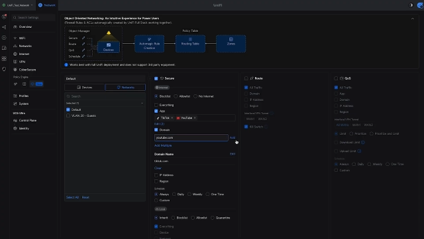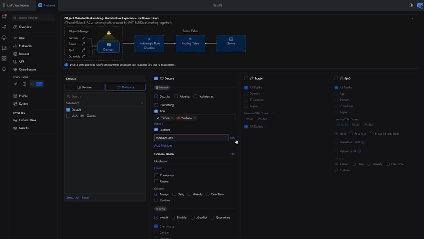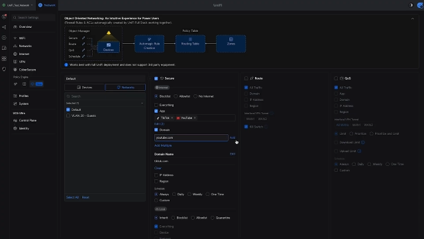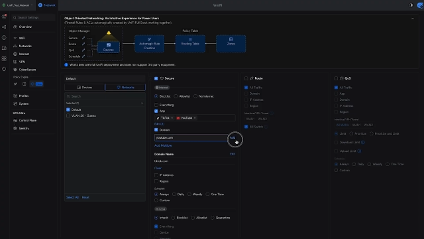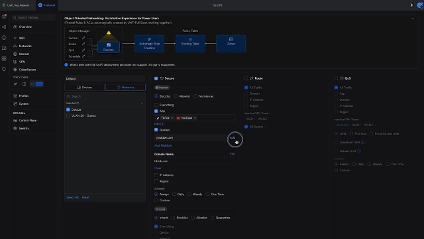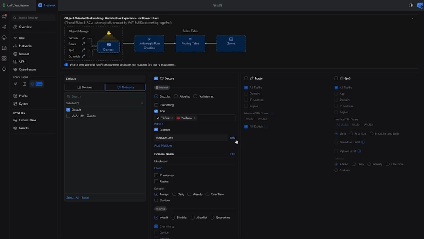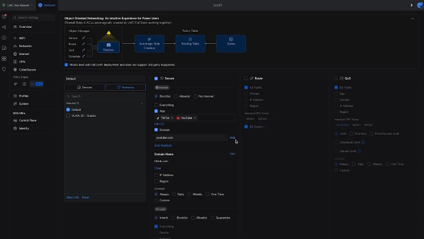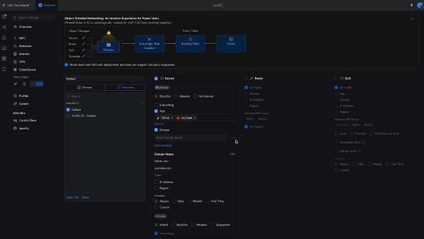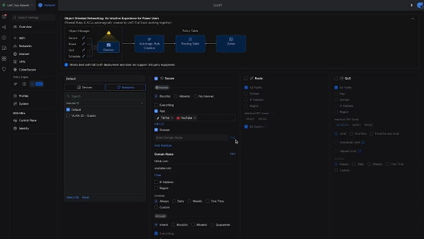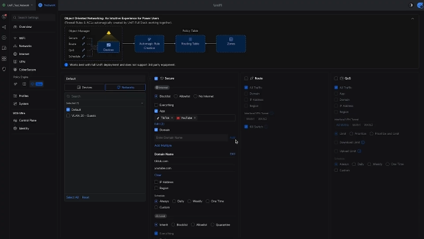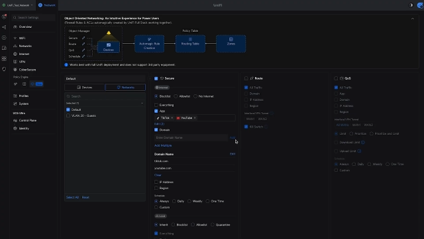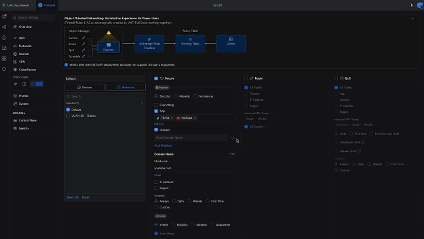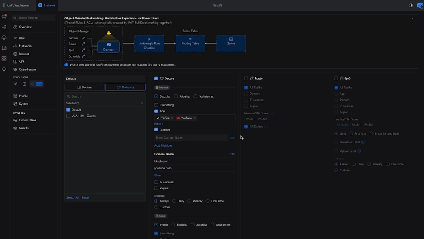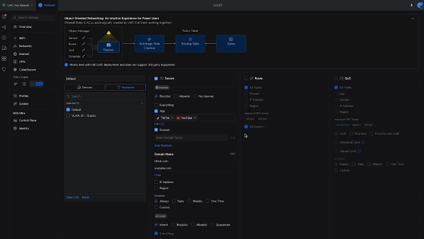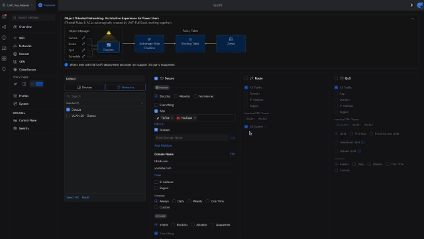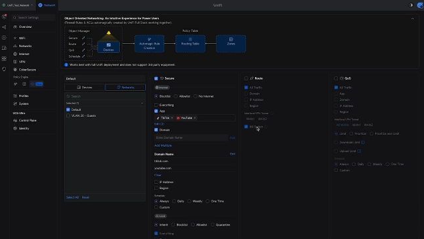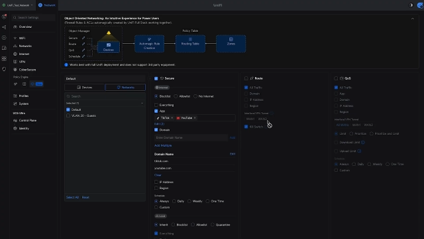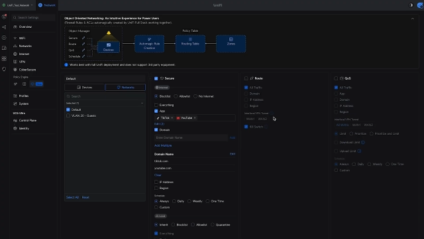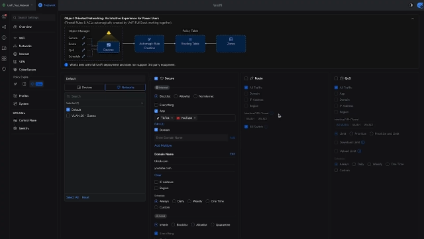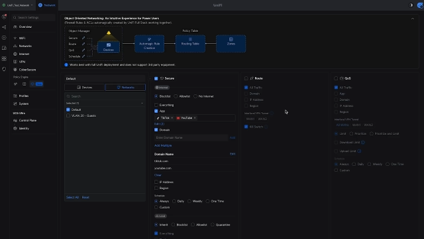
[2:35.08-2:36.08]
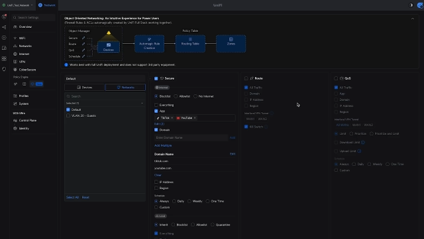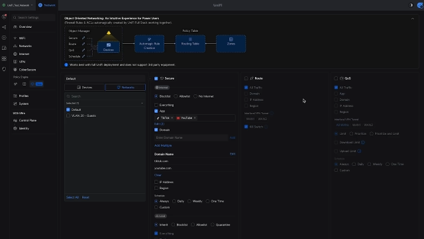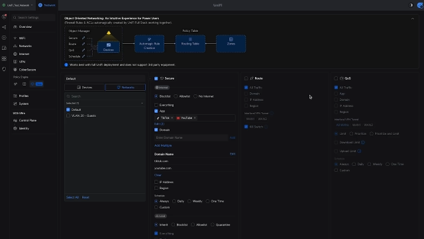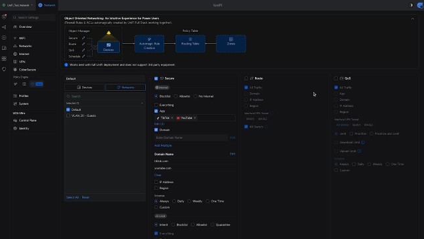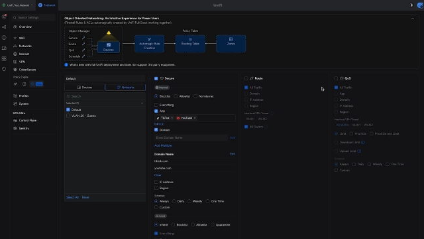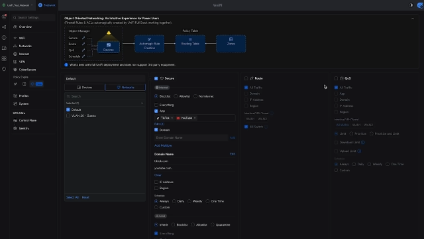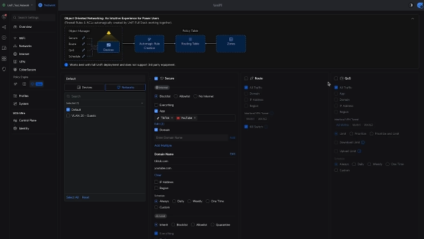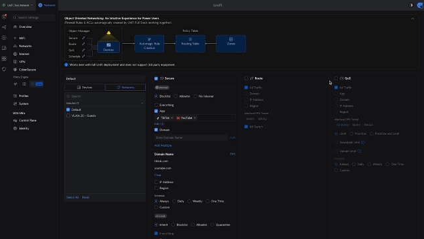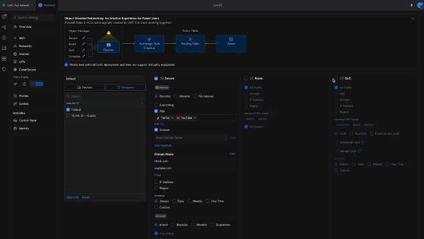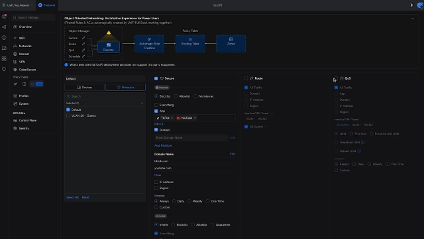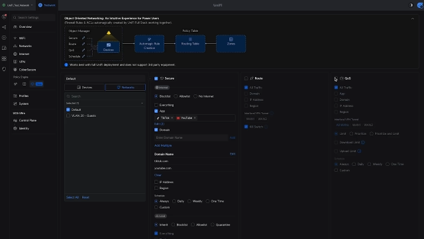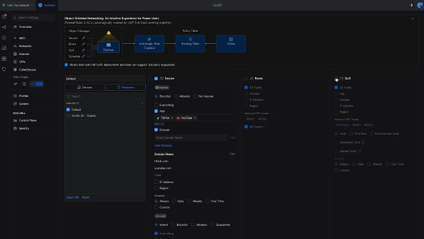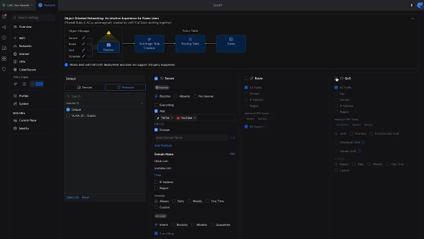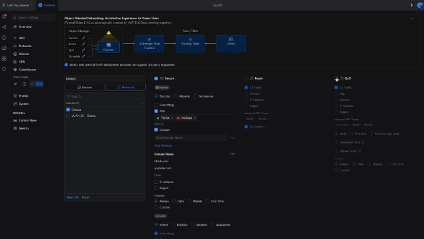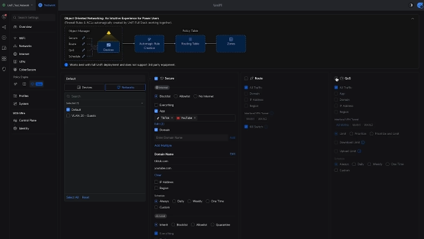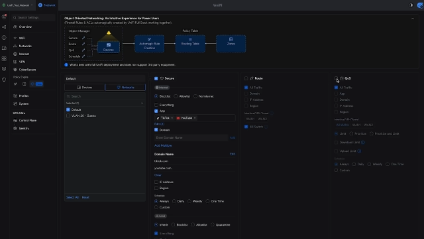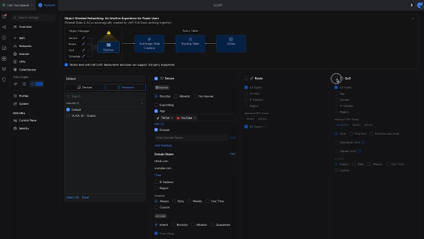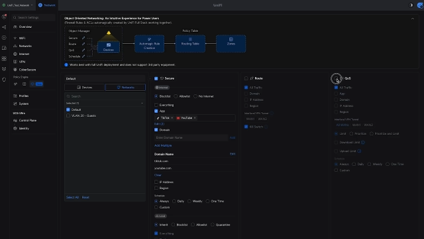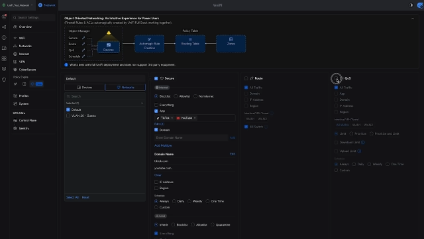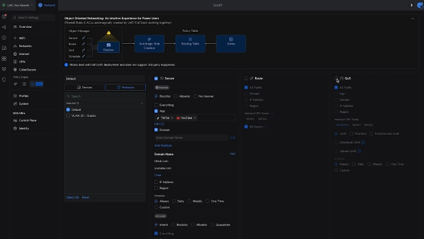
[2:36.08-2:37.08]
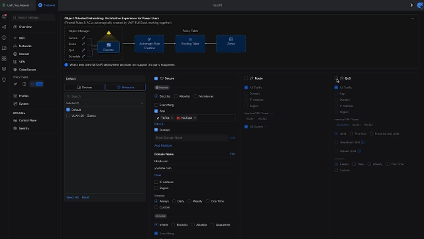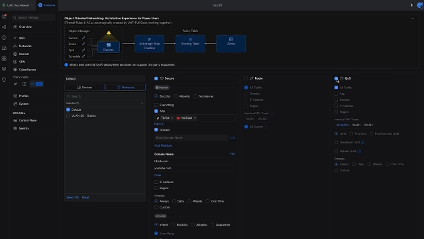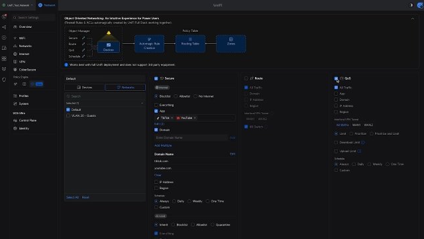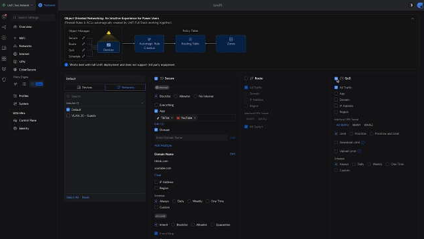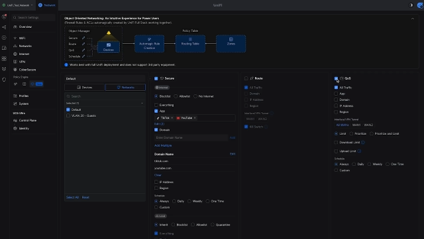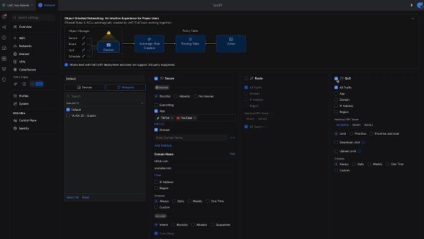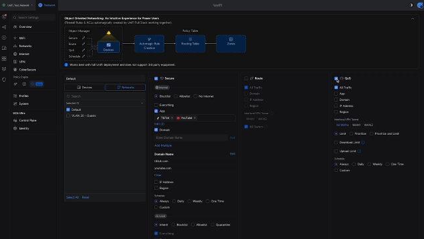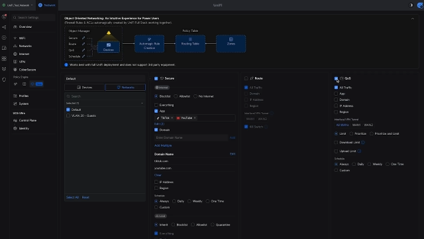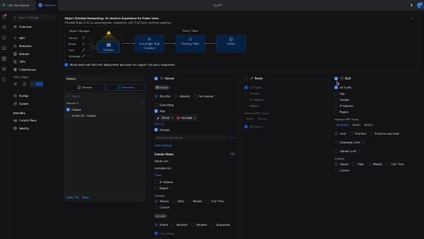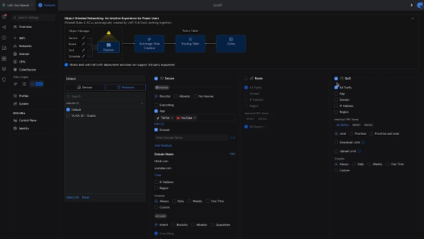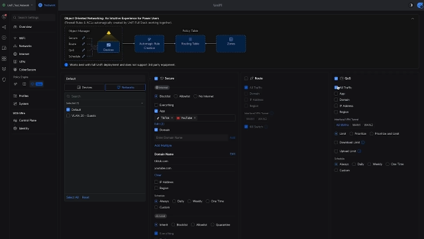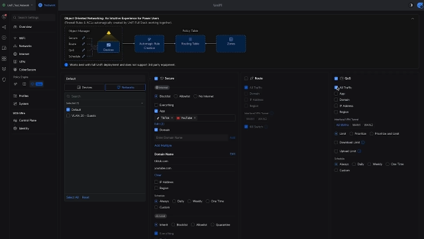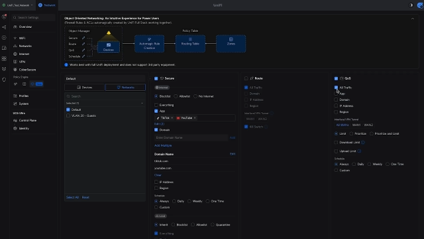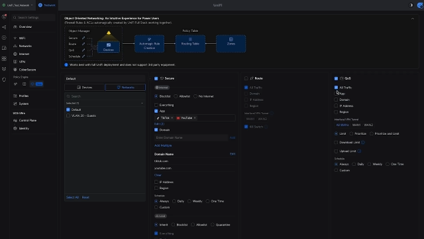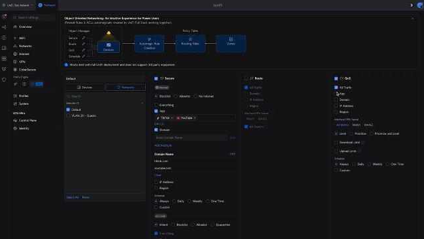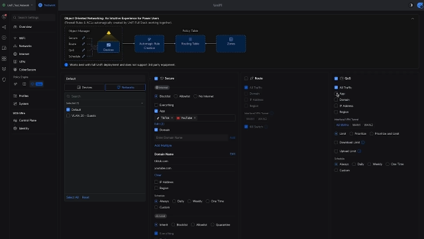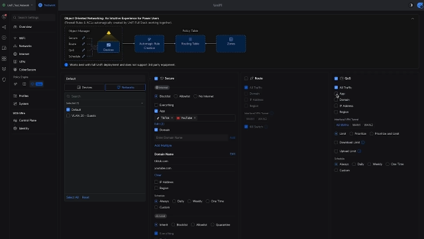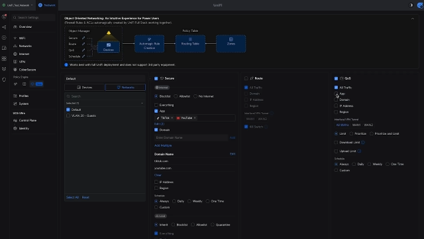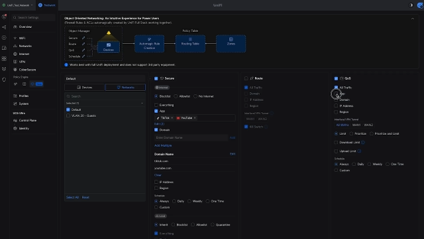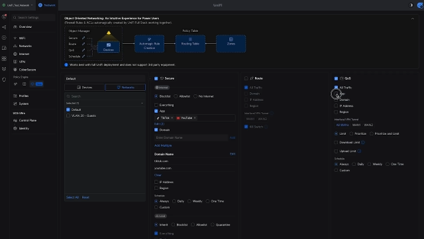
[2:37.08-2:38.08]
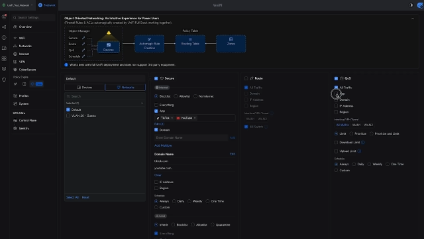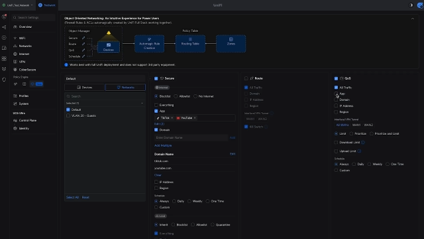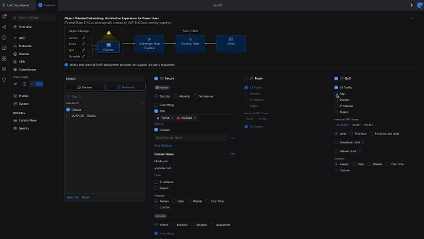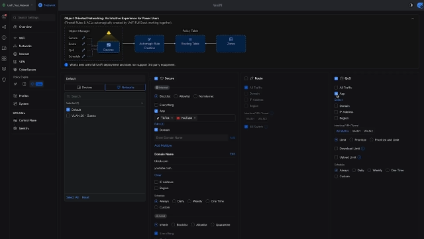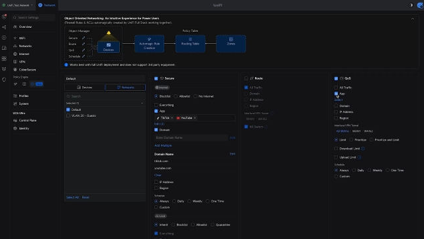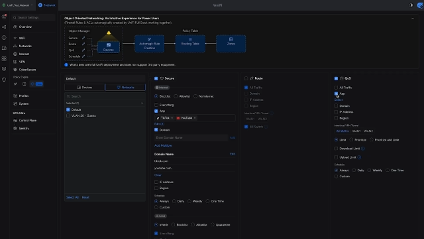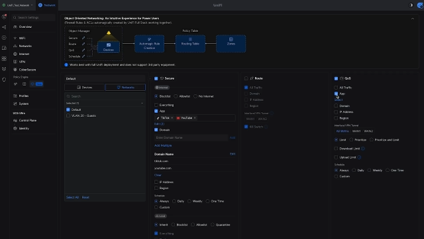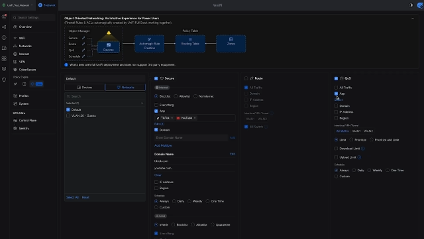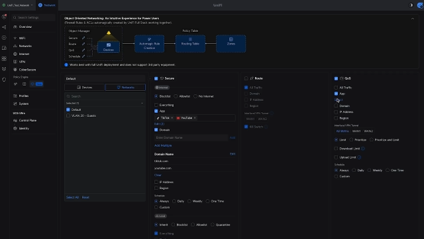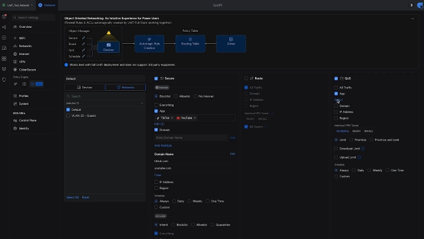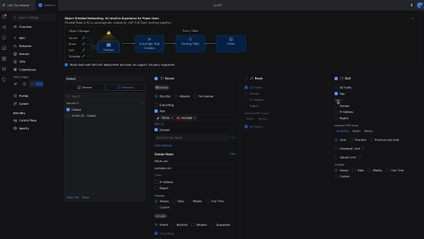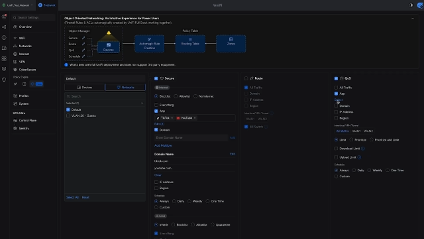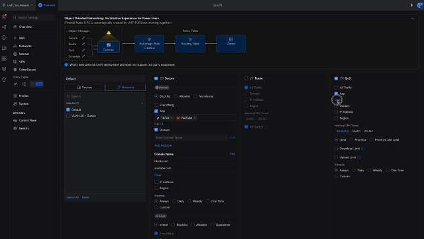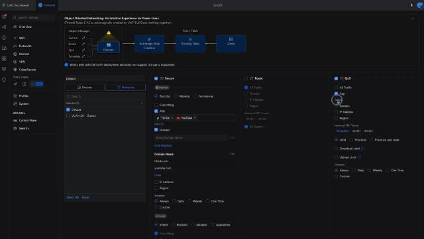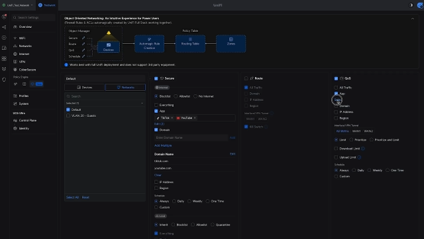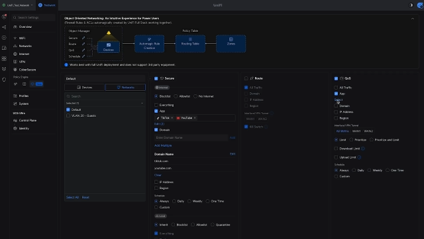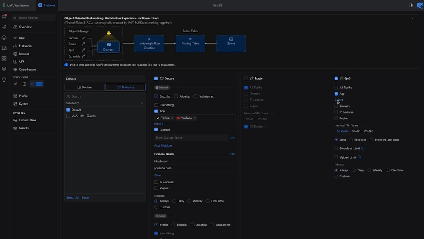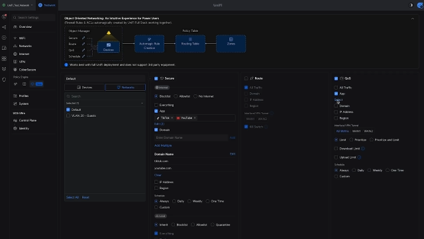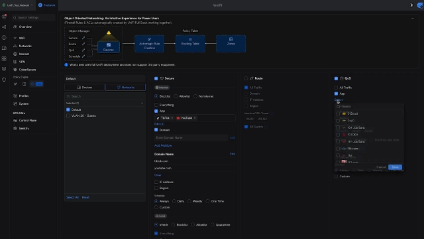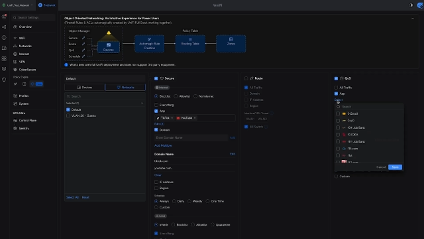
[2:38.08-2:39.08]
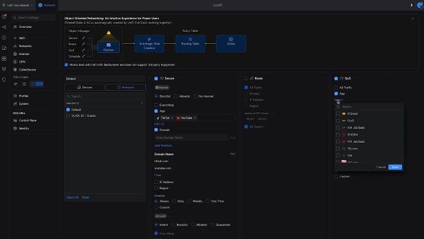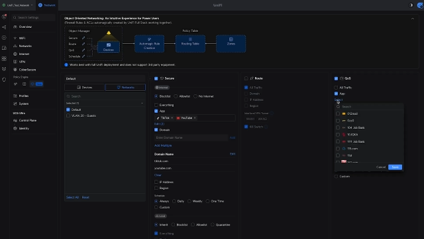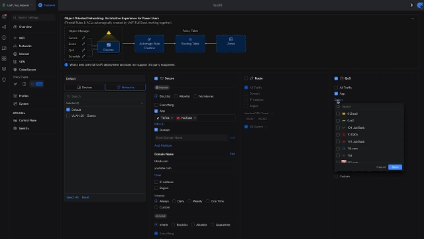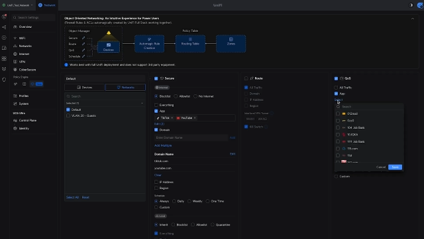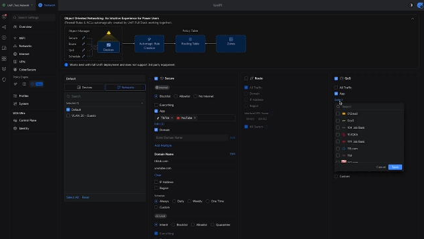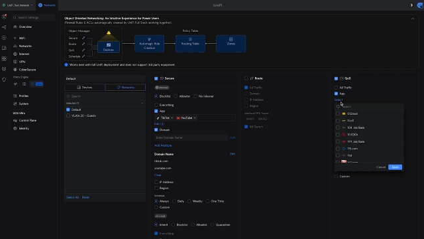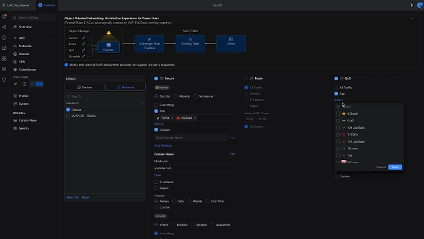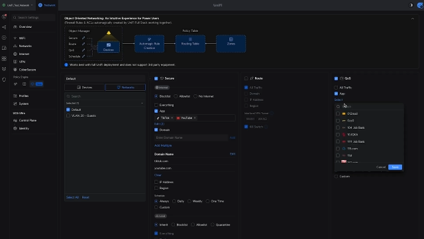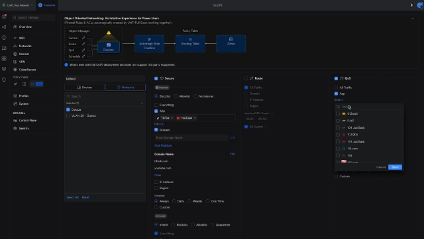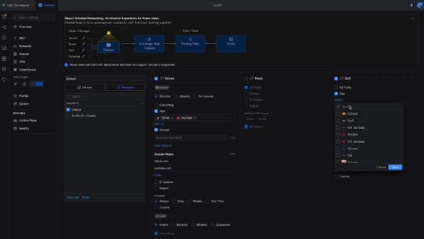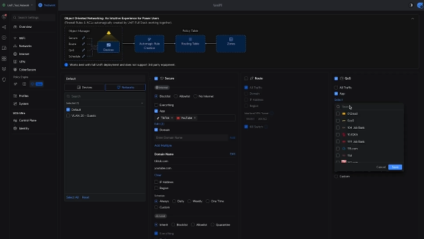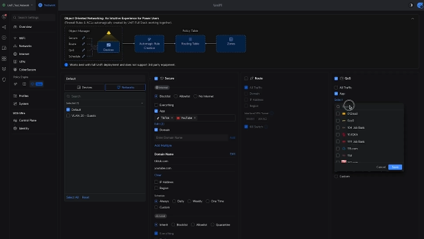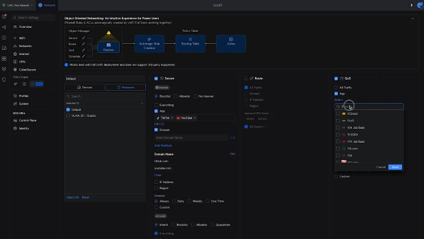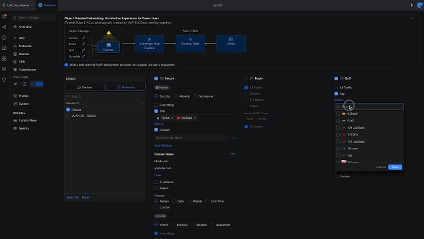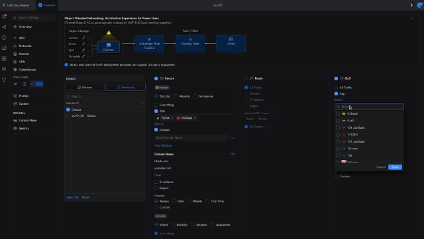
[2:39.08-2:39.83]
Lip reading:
(no speaker visible)